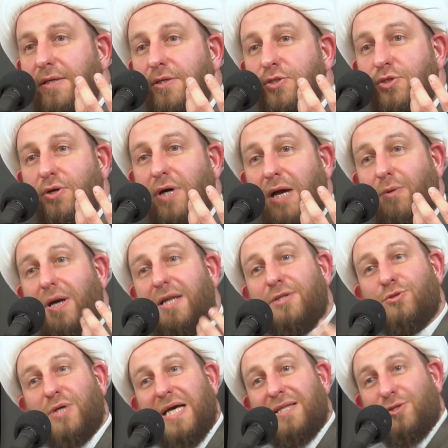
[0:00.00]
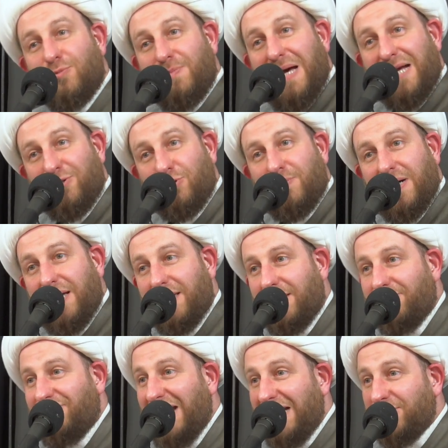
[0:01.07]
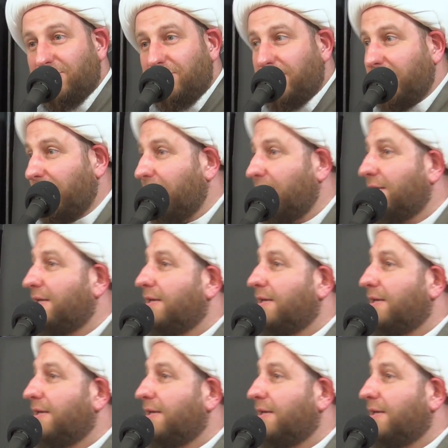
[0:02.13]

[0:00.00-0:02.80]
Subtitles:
So I wanted to head back to my factory.